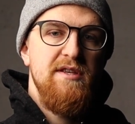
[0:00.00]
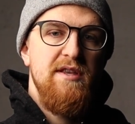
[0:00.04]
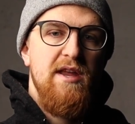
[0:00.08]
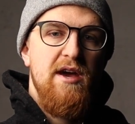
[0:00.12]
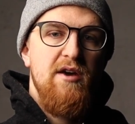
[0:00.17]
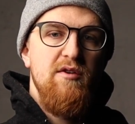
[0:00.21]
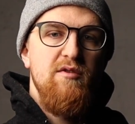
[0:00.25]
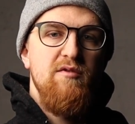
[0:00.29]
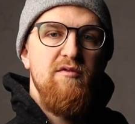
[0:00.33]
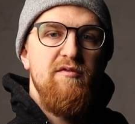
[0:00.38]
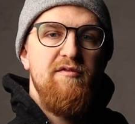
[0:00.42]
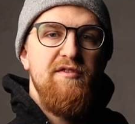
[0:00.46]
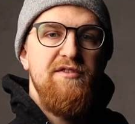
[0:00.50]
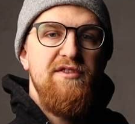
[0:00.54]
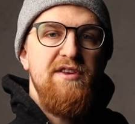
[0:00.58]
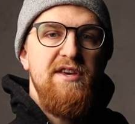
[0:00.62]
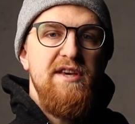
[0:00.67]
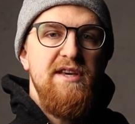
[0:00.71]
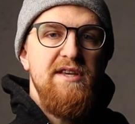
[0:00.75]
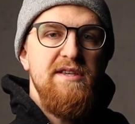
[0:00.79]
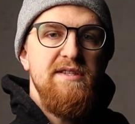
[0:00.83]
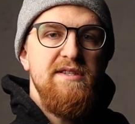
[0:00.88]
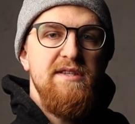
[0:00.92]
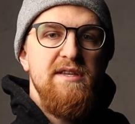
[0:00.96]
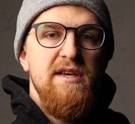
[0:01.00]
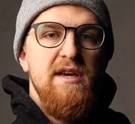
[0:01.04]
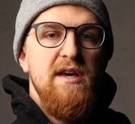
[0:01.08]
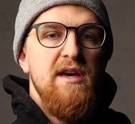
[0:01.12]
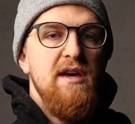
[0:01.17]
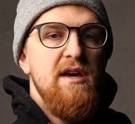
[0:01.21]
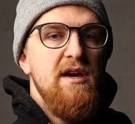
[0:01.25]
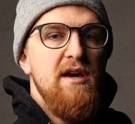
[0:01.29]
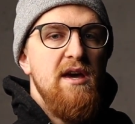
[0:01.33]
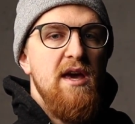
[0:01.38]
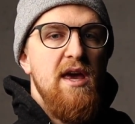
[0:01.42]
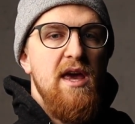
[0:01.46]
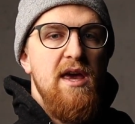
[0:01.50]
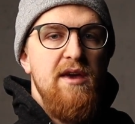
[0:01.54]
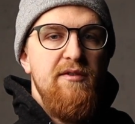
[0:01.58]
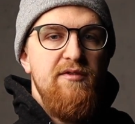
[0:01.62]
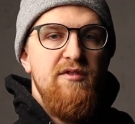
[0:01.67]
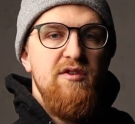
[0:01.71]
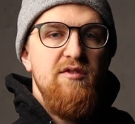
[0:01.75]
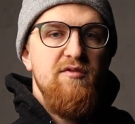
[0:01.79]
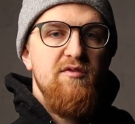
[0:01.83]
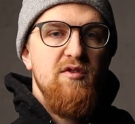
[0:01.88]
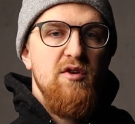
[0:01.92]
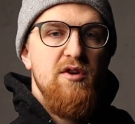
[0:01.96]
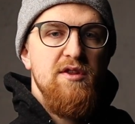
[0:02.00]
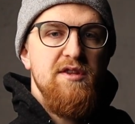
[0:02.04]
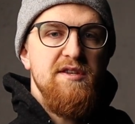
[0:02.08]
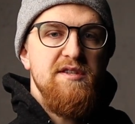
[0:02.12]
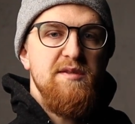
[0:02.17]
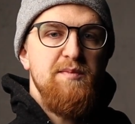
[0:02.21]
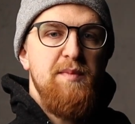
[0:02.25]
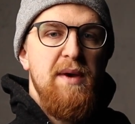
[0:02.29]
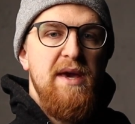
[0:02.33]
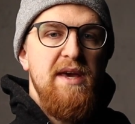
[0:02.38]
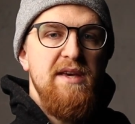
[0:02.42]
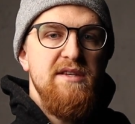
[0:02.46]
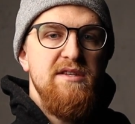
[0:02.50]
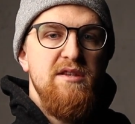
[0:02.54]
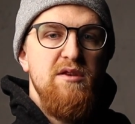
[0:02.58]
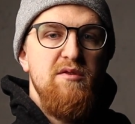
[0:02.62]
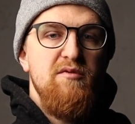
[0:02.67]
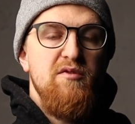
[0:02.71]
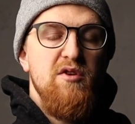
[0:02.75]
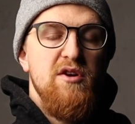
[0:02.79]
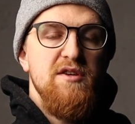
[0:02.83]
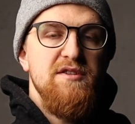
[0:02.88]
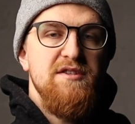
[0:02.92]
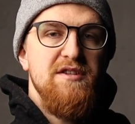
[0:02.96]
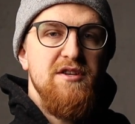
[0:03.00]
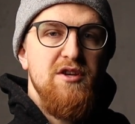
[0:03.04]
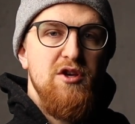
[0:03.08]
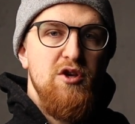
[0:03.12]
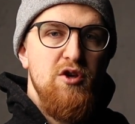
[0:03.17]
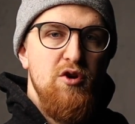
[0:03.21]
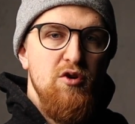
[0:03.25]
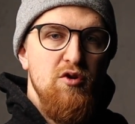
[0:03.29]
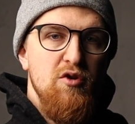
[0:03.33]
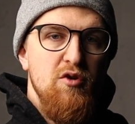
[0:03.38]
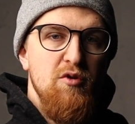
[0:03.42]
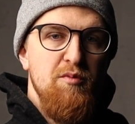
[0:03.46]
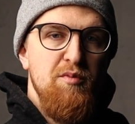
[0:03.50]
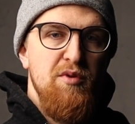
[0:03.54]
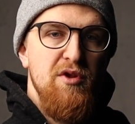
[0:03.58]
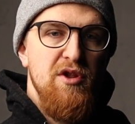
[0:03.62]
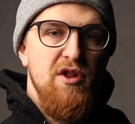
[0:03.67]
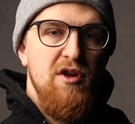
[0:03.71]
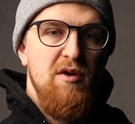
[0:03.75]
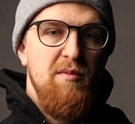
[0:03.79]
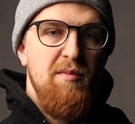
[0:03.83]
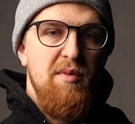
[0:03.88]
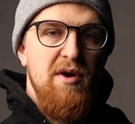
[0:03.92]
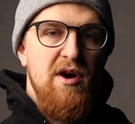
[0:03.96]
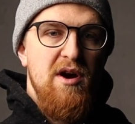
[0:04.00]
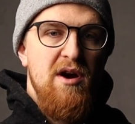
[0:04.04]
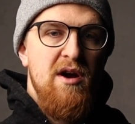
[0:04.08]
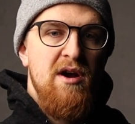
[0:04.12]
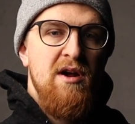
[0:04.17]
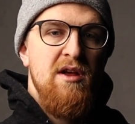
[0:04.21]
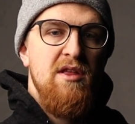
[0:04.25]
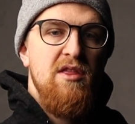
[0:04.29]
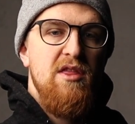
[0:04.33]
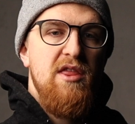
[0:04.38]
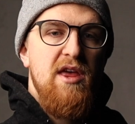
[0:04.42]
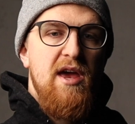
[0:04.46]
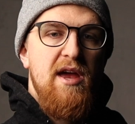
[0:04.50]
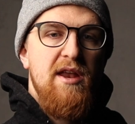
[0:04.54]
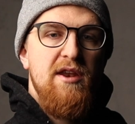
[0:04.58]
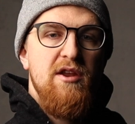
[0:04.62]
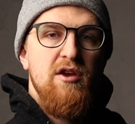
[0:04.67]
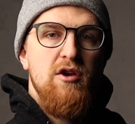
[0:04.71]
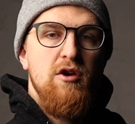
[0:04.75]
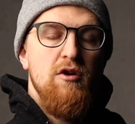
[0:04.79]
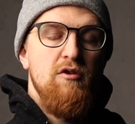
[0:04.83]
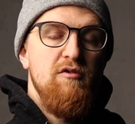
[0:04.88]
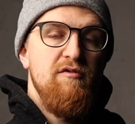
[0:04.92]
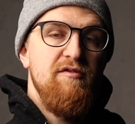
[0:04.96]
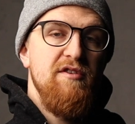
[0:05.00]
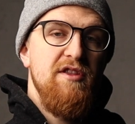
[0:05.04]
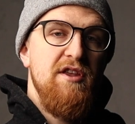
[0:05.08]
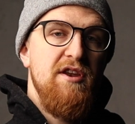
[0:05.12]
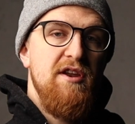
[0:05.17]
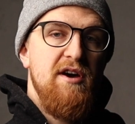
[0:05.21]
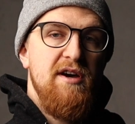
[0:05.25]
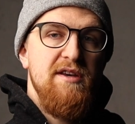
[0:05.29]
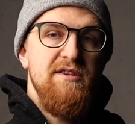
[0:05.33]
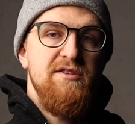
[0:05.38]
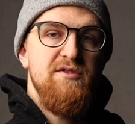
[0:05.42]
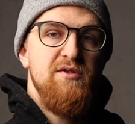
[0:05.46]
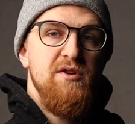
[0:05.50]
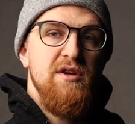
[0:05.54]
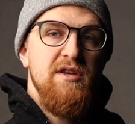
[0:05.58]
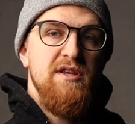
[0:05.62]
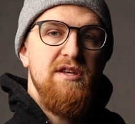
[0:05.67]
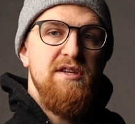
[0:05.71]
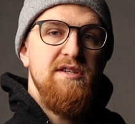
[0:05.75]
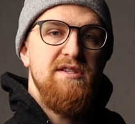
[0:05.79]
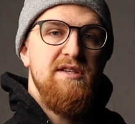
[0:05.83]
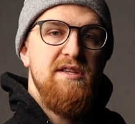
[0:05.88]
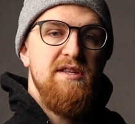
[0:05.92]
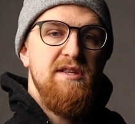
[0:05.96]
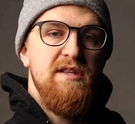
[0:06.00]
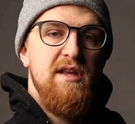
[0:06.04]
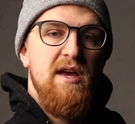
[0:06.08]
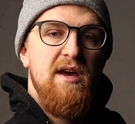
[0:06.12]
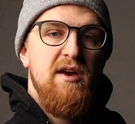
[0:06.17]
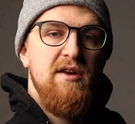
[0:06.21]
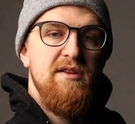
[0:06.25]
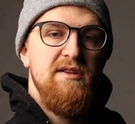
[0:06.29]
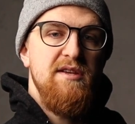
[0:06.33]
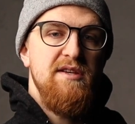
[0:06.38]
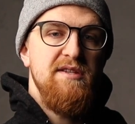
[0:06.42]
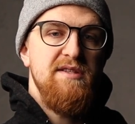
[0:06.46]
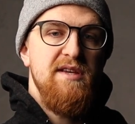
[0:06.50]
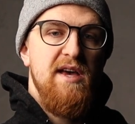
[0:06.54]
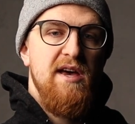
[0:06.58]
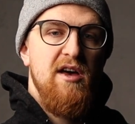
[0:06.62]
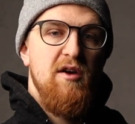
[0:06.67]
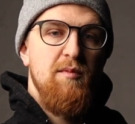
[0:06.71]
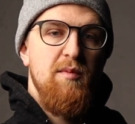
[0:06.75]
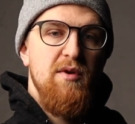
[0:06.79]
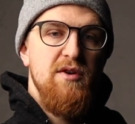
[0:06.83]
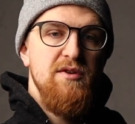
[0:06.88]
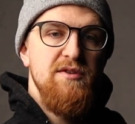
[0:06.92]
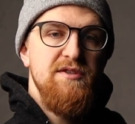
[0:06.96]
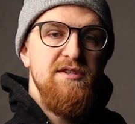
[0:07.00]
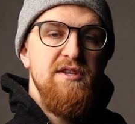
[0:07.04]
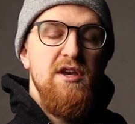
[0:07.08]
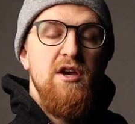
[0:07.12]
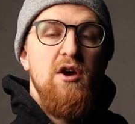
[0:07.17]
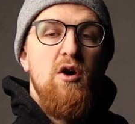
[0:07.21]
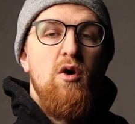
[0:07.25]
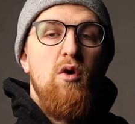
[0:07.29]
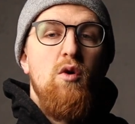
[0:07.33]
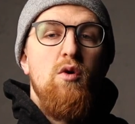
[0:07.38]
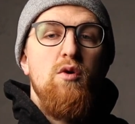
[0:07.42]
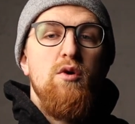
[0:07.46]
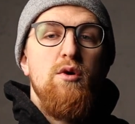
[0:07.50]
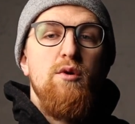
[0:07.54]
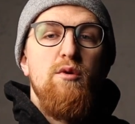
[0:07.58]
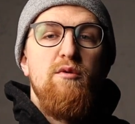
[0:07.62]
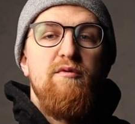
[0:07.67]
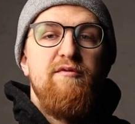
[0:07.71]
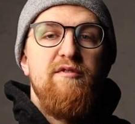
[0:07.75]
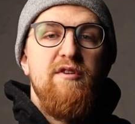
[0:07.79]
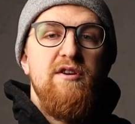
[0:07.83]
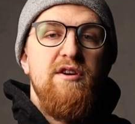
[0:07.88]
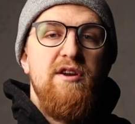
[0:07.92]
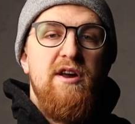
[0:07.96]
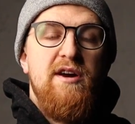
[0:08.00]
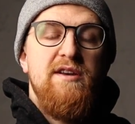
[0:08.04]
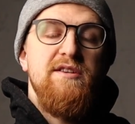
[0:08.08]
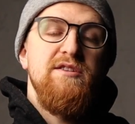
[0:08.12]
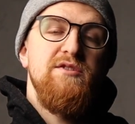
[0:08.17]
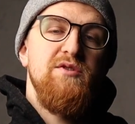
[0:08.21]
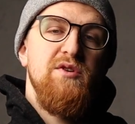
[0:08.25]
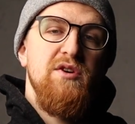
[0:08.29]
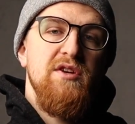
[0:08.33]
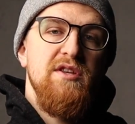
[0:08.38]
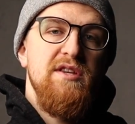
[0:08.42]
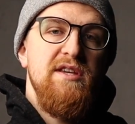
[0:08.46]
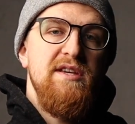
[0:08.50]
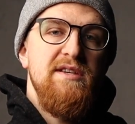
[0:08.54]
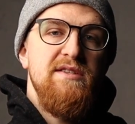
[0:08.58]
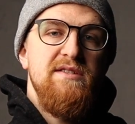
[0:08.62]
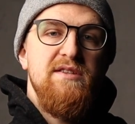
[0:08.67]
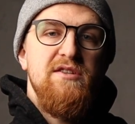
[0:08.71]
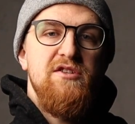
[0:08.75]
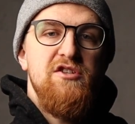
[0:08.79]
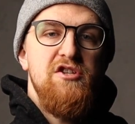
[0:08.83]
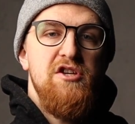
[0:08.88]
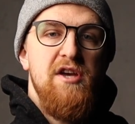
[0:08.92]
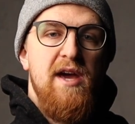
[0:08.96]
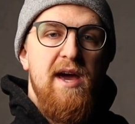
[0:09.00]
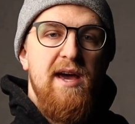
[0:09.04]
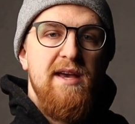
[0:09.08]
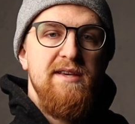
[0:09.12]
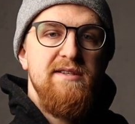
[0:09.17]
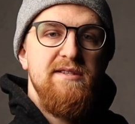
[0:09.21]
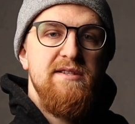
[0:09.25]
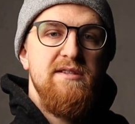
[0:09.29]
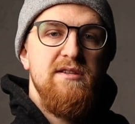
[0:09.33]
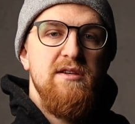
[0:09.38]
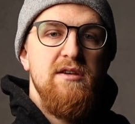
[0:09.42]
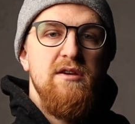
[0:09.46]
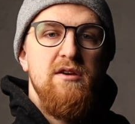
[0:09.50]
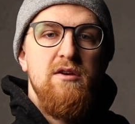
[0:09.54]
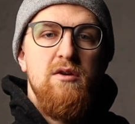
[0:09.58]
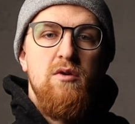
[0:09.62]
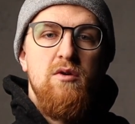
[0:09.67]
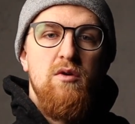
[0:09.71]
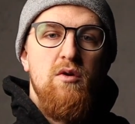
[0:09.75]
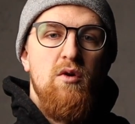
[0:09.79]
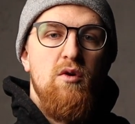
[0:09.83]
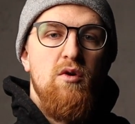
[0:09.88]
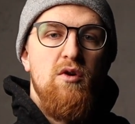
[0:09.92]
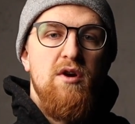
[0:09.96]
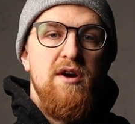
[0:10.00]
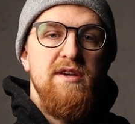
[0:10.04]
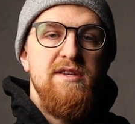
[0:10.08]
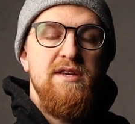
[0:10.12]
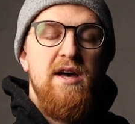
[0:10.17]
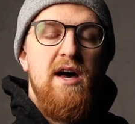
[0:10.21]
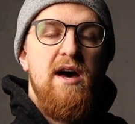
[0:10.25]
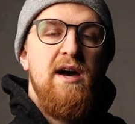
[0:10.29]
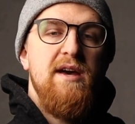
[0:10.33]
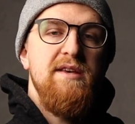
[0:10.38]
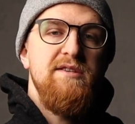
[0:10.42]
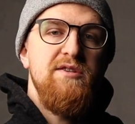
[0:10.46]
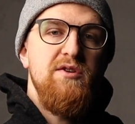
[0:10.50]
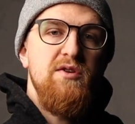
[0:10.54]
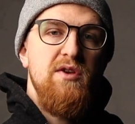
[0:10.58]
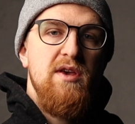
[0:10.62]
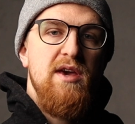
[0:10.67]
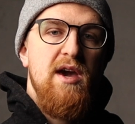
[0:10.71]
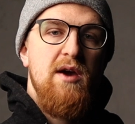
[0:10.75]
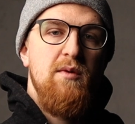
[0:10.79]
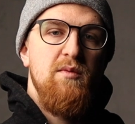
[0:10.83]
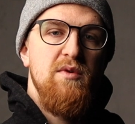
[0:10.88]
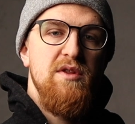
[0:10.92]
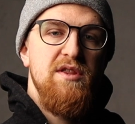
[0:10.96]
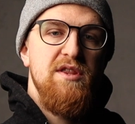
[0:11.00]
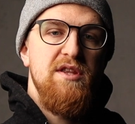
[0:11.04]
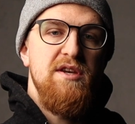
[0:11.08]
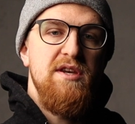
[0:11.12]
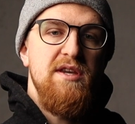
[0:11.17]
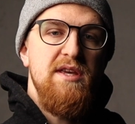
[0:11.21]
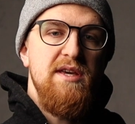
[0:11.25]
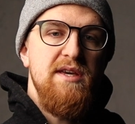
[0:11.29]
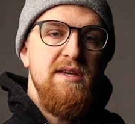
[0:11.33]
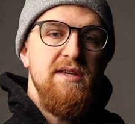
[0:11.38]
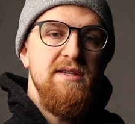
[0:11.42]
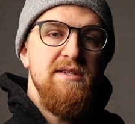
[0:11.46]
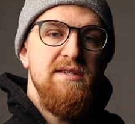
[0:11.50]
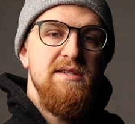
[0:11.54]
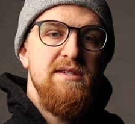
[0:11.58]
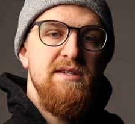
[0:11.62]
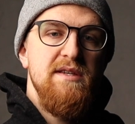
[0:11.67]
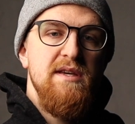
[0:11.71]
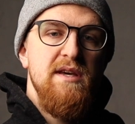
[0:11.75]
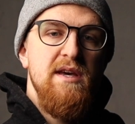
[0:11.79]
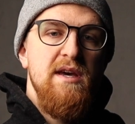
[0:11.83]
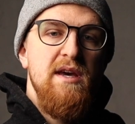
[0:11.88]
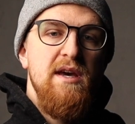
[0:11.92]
Now for these, if you've got the space and you've got a secure pull-up bar, then go for the 9 strict knees to elbows, or go for 9 strict knees to chest, or as high as you can get with the knees.